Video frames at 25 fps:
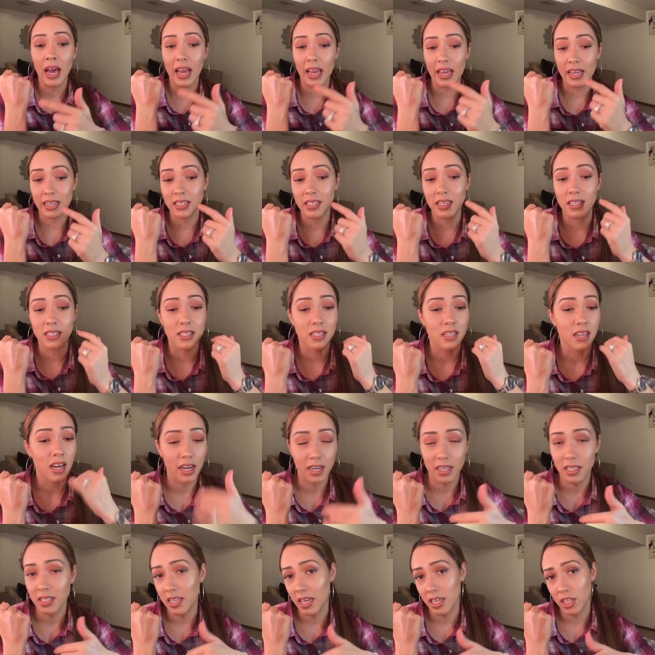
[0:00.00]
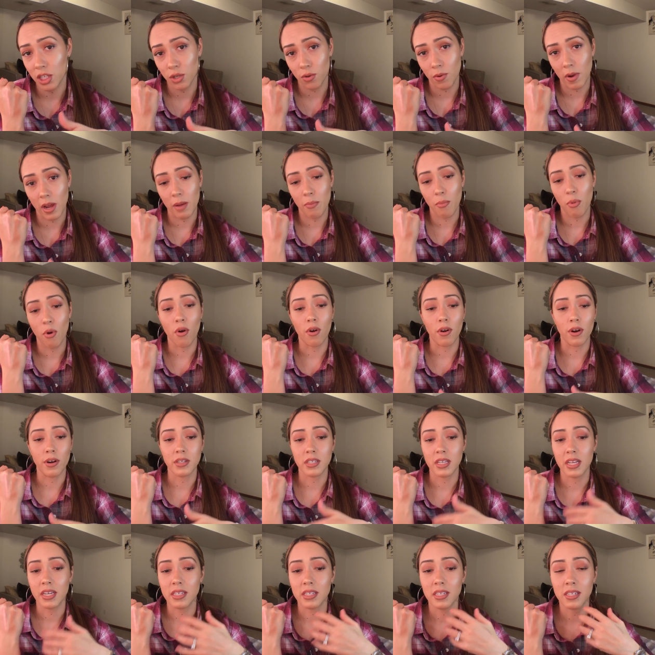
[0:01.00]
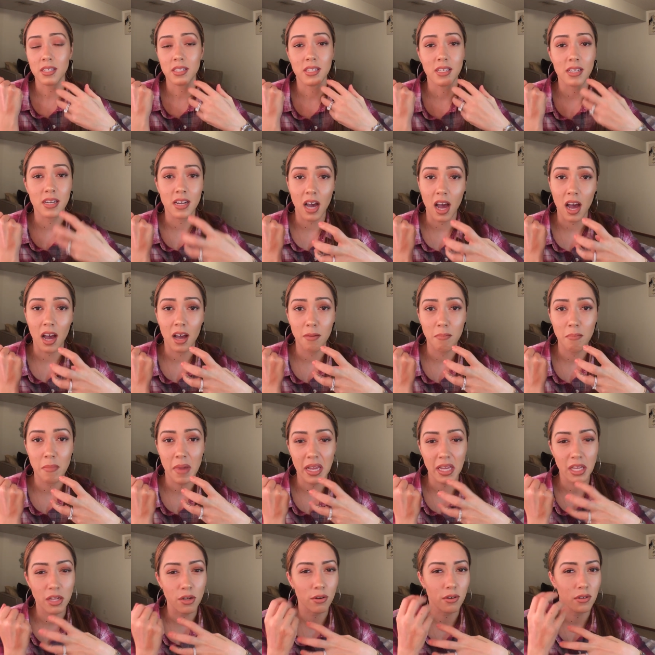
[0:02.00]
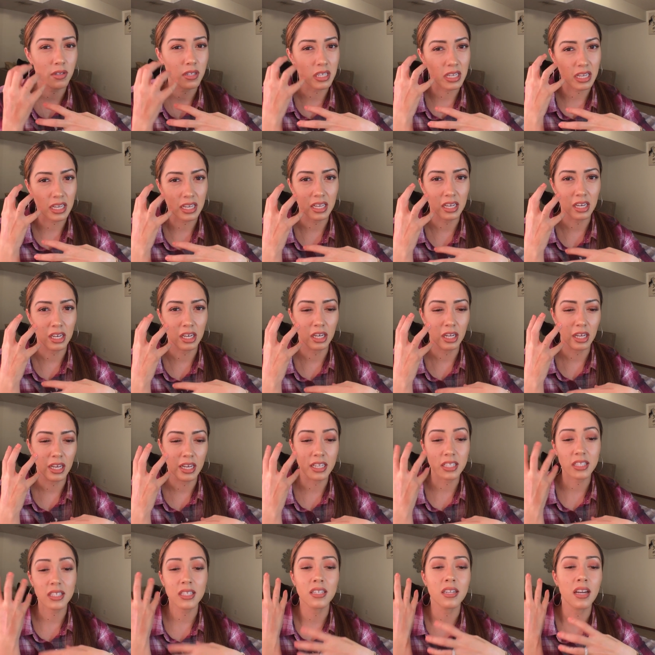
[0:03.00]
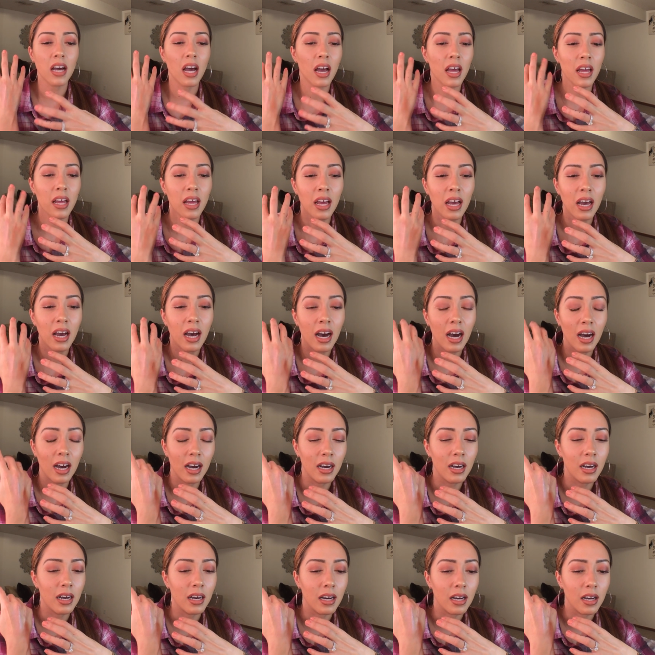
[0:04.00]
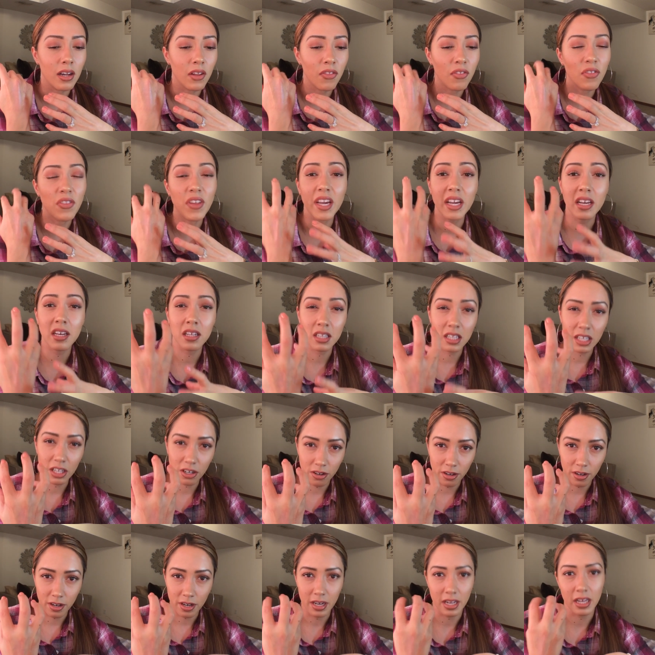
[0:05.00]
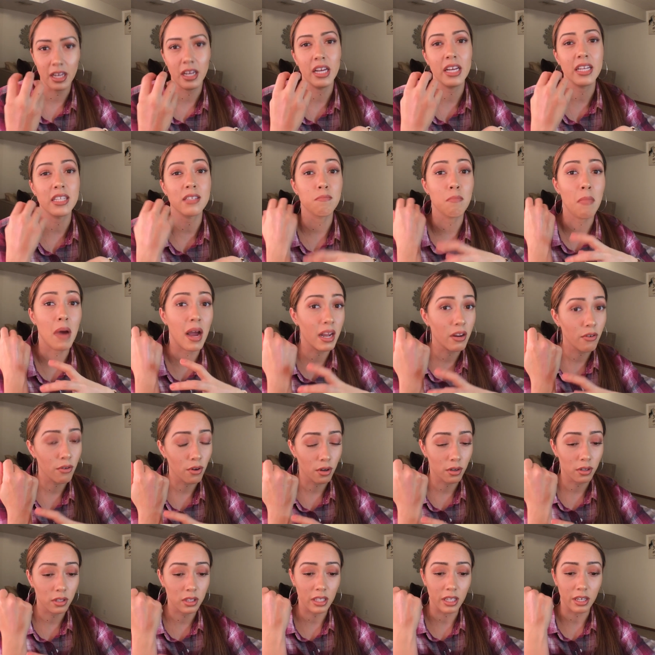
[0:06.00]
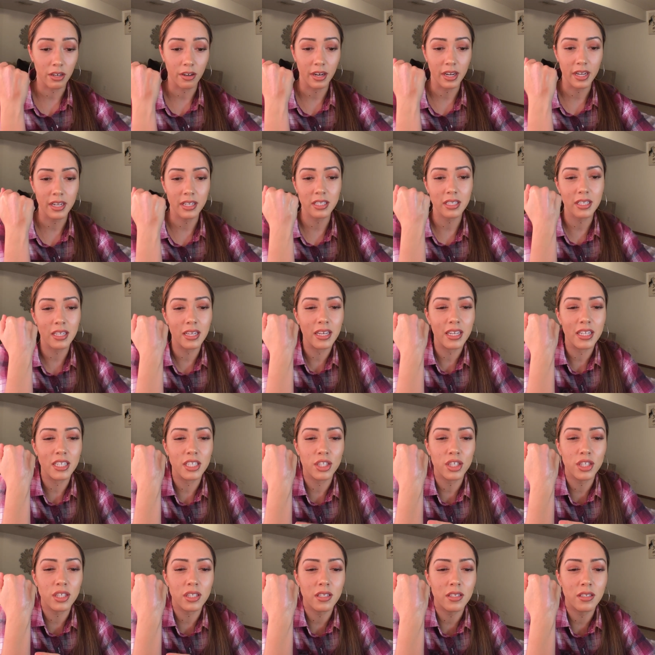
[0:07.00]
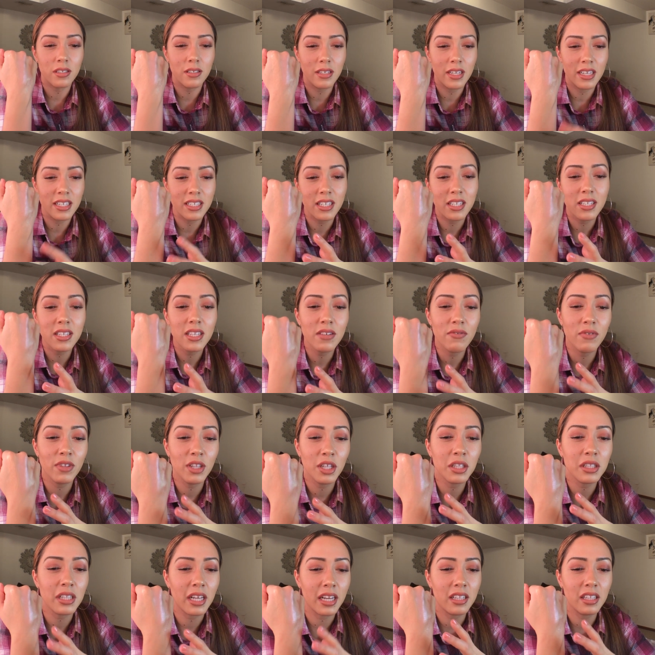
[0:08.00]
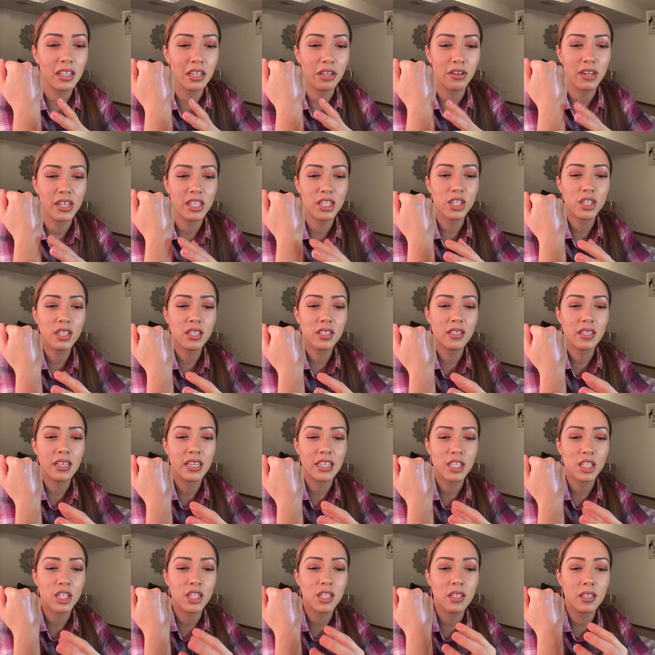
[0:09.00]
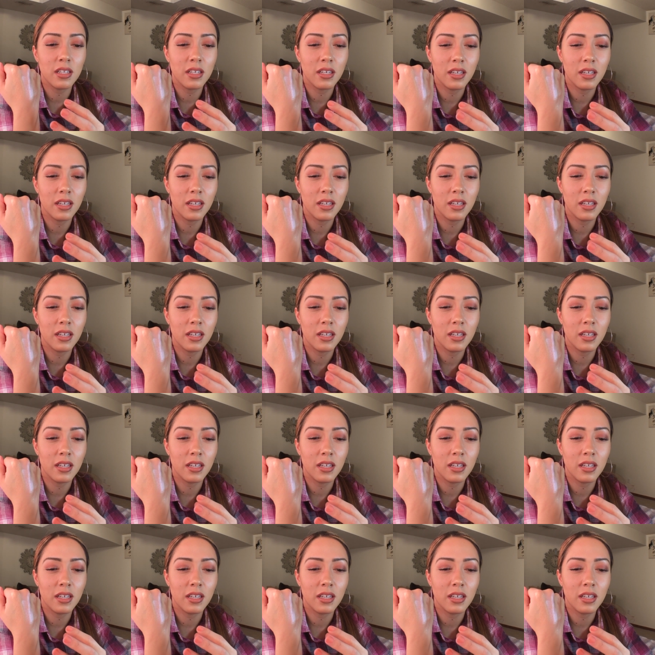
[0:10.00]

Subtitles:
It does not accentuate pores. It does not make your skin, it's not thick glitter in it. It's micro glitter. It doesn't even look like glitter. It's